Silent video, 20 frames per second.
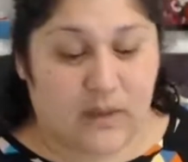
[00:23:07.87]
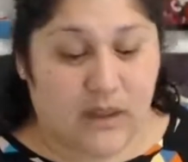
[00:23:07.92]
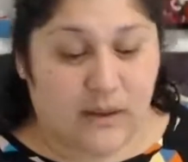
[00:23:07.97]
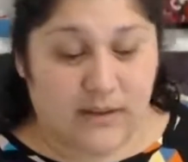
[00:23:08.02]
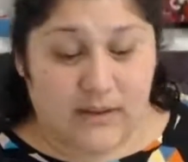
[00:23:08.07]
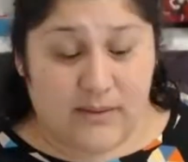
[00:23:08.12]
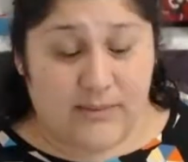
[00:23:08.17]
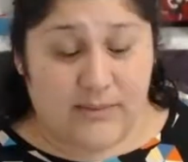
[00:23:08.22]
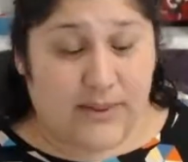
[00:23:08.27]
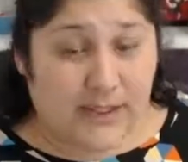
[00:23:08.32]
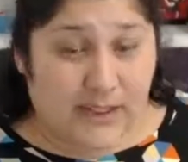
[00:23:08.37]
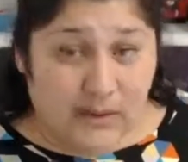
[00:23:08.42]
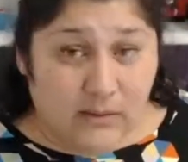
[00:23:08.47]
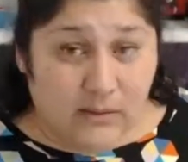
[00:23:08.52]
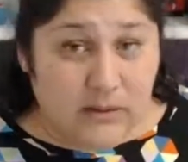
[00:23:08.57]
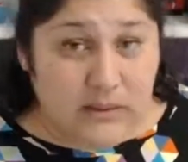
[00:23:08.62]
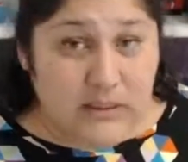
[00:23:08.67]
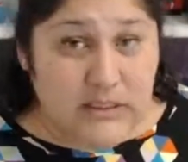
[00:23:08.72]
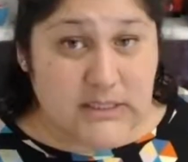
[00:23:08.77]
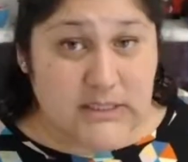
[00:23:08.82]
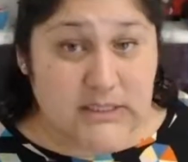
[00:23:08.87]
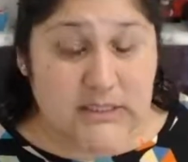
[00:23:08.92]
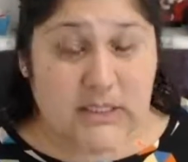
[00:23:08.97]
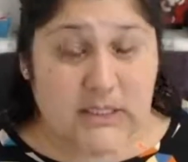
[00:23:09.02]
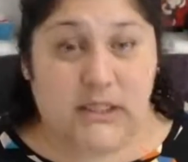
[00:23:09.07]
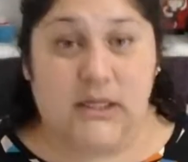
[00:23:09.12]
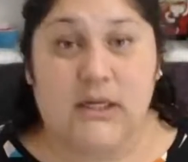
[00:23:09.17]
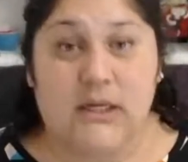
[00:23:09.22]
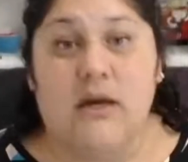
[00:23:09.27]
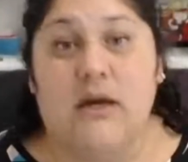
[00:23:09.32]
the mini course
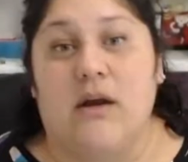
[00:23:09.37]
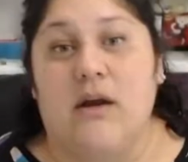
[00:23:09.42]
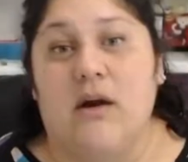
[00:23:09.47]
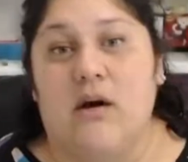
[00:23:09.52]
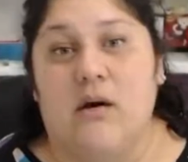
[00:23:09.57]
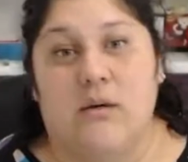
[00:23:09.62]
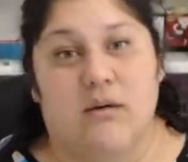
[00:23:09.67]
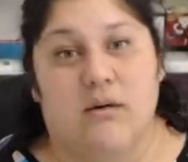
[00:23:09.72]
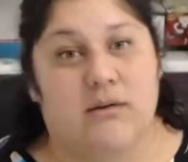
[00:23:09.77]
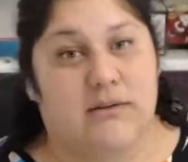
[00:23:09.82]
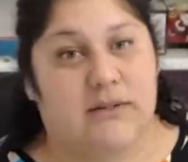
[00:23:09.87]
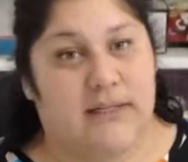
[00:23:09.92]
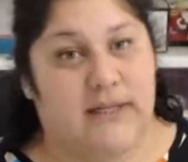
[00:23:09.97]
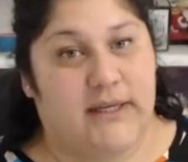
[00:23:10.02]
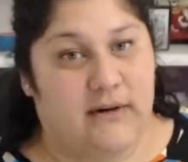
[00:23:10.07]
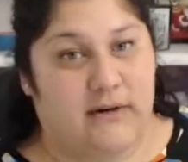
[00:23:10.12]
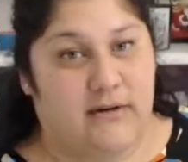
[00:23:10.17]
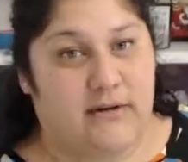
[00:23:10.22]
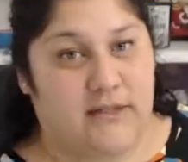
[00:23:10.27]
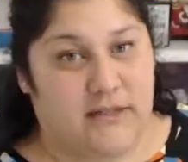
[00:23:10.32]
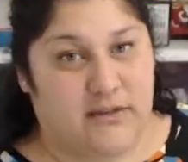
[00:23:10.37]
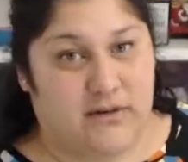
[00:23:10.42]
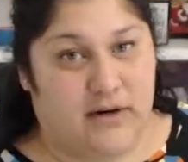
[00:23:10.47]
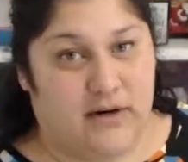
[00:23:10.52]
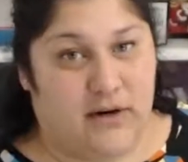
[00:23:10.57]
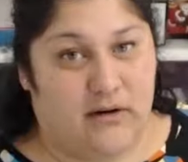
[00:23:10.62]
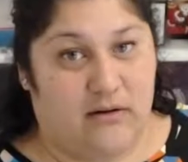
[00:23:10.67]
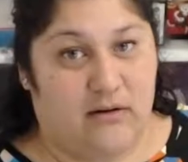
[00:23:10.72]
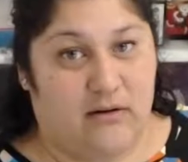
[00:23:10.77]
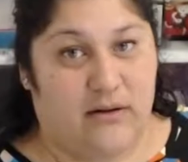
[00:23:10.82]
only goes
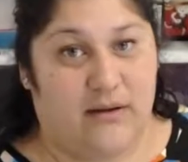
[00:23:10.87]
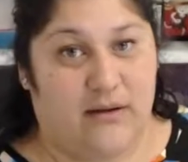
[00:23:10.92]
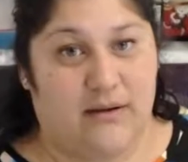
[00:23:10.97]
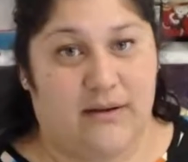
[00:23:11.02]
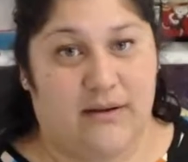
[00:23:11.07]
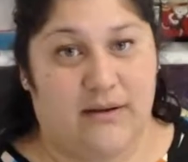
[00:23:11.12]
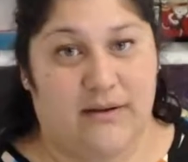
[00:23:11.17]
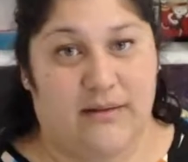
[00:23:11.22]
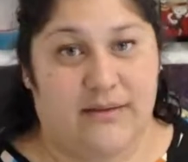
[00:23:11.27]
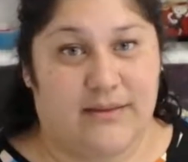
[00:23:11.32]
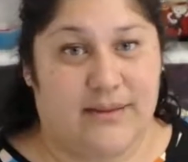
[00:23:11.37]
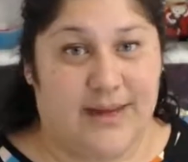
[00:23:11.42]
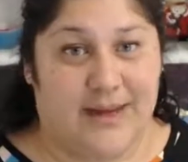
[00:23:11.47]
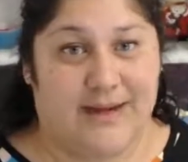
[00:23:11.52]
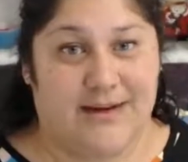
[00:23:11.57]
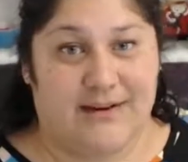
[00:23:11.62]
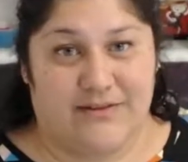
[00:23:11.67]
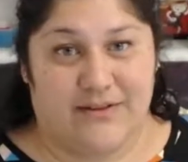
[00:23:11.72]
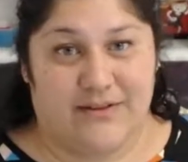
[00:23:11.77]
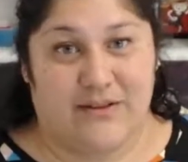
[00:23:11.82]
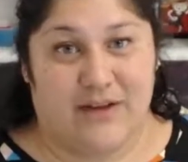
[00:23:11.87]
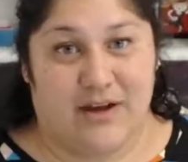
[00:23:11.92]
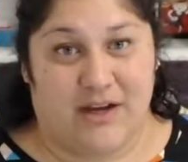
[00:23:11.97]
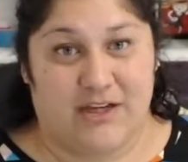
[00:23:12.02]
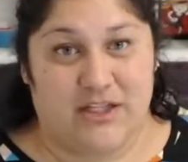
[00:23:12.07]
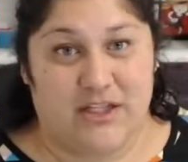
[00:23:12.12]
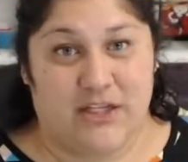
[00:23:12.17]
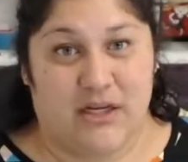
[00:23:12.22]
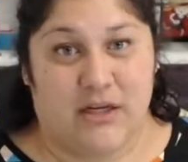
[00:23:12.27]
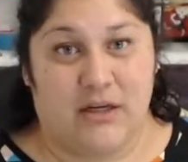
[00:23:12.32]
through the end of the
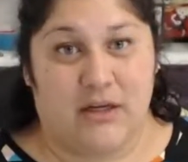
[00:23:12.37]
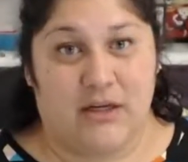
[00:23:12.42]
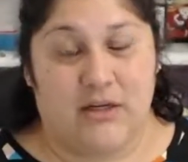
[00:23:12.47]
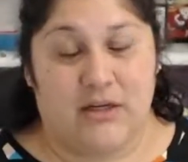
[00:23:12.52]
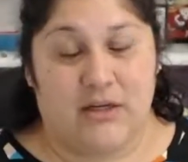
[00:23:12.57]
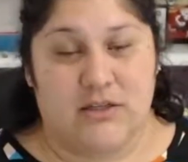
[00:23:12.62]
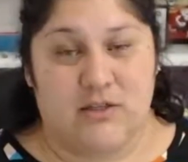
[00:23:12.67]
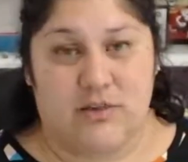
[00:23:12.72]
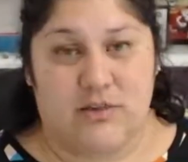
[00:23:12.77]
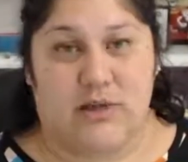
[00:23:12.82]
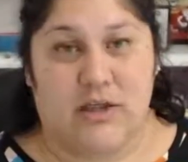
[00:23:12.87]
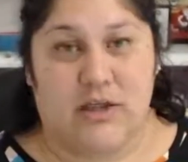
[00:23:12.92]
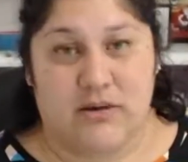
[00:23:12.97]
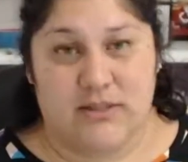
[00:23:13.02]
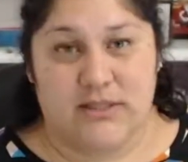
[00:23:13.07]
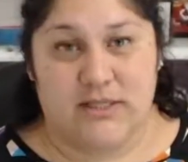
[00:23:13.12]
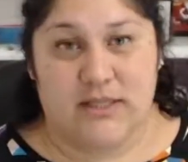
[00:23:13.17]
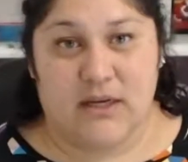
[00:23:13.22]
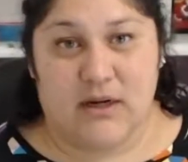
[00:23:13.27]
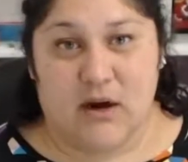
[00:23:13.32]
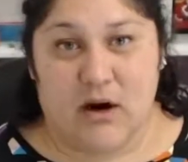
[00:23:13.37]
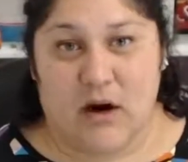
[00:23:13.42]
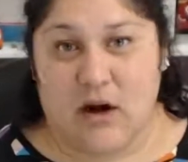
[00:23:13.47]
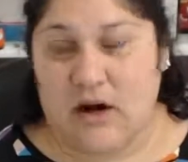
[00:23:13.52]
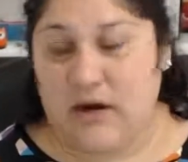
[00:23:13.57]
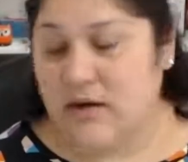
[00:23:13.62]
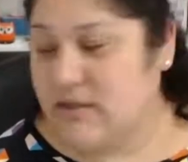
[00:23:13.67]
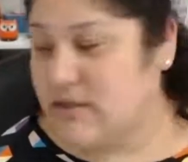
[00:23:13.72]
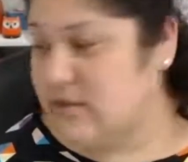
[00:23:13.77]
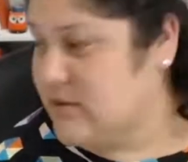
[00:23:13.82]
launch. So we're closing the
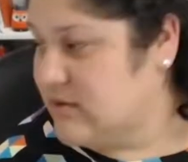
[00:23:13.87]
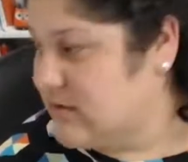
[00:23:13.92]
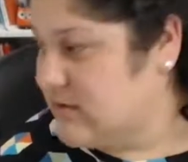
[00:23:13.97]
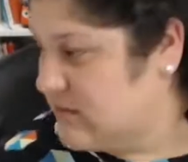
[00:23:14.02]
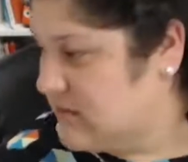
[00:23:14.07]
cart.